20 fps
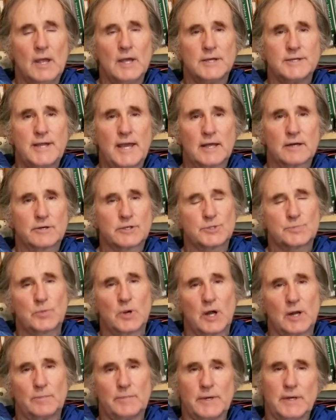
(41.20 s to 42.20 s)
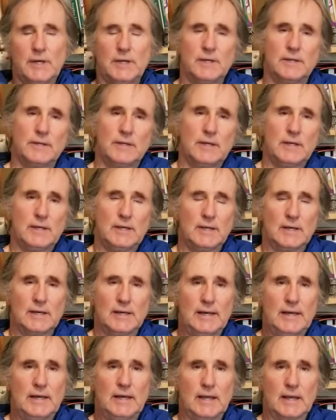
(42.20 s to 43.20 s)
Taylor is probably the
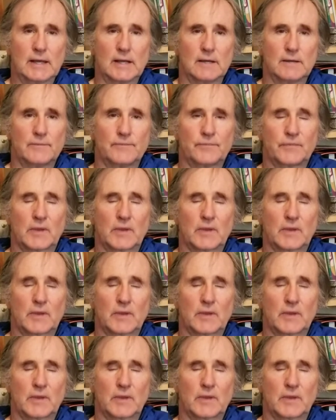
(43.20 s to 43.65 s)
leading